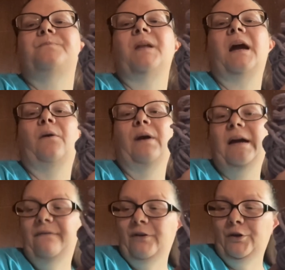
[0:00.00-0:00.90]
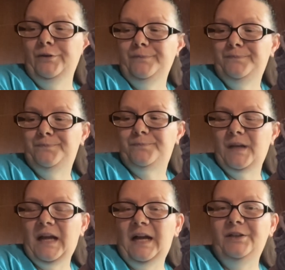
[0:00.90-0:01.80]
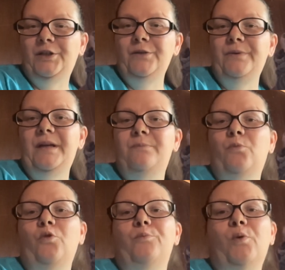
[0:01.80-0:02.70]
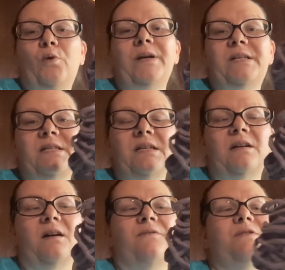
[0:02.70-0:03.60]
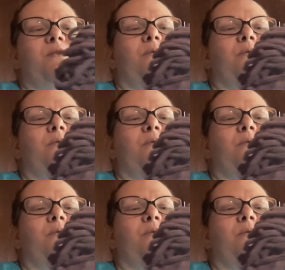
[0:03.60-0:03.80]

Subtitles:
However, I do need more boy stuff, so